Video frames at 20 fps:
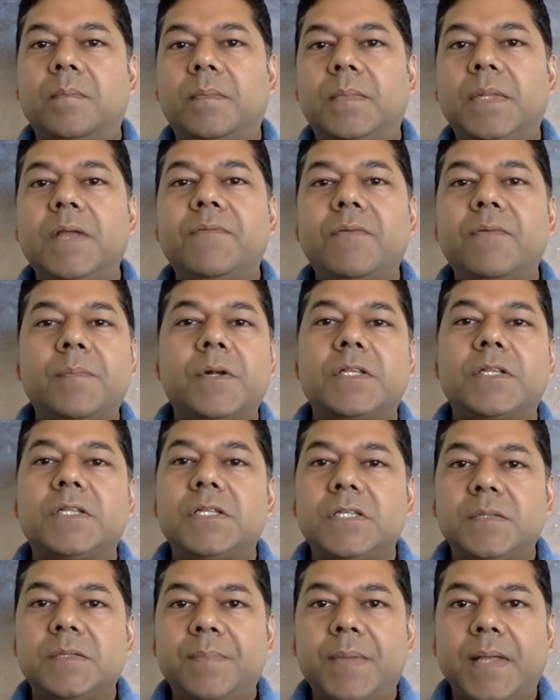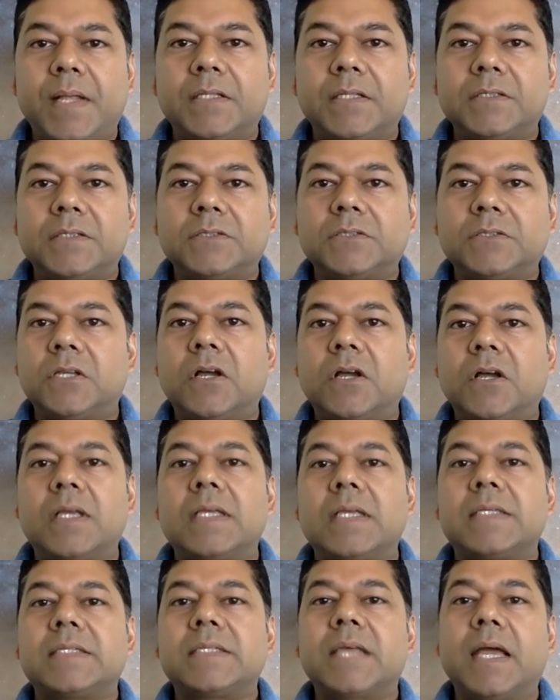different participants
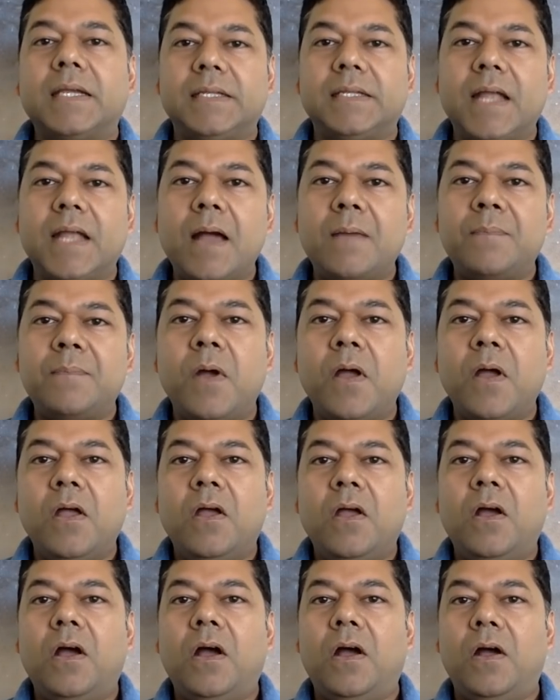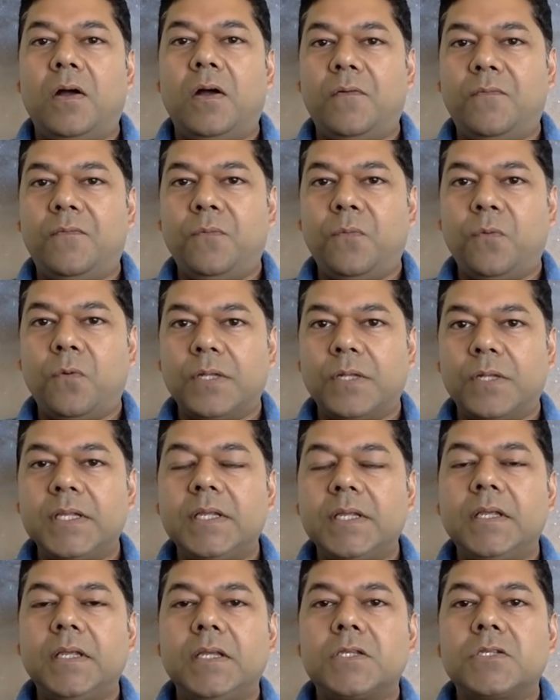signed up for
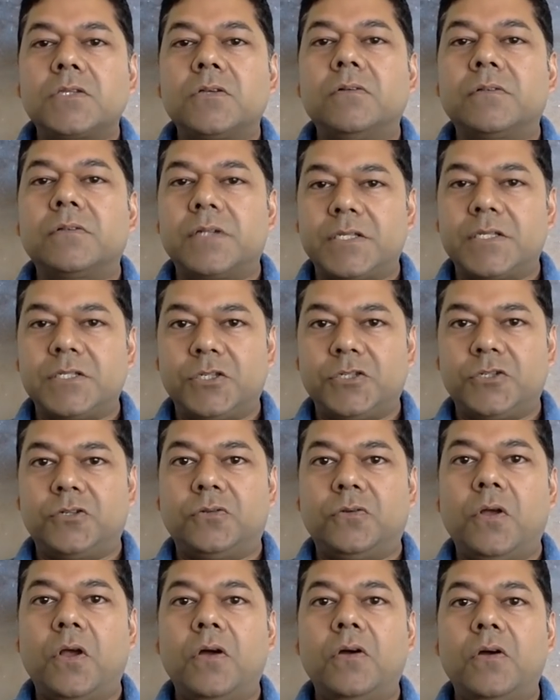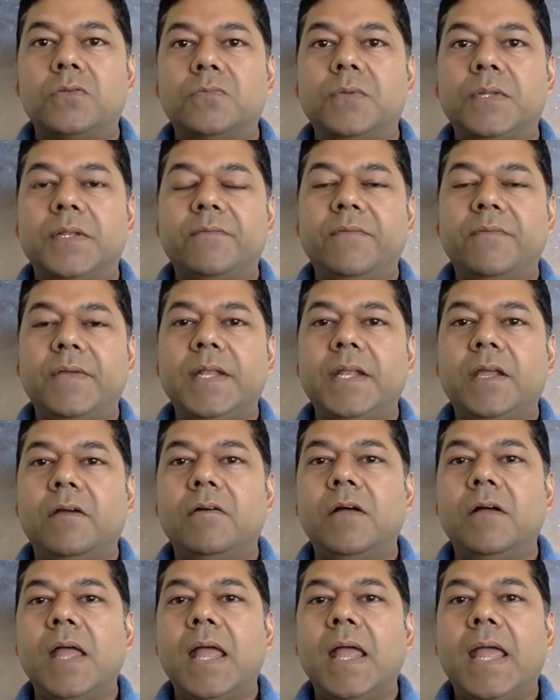the soul transition codes with the
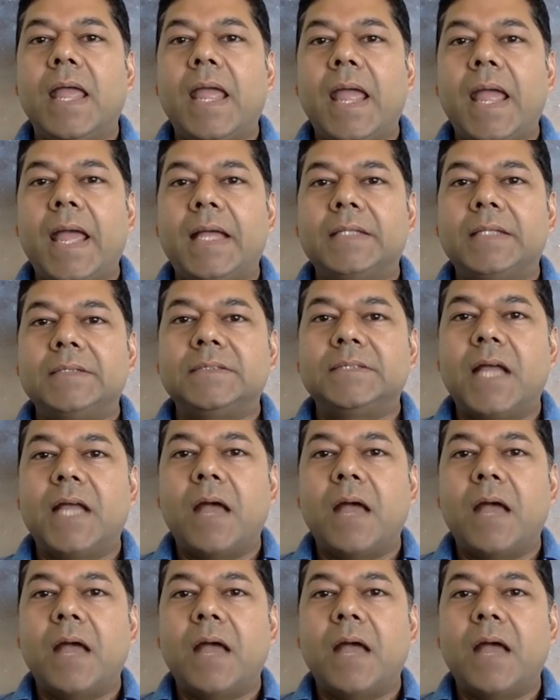video, and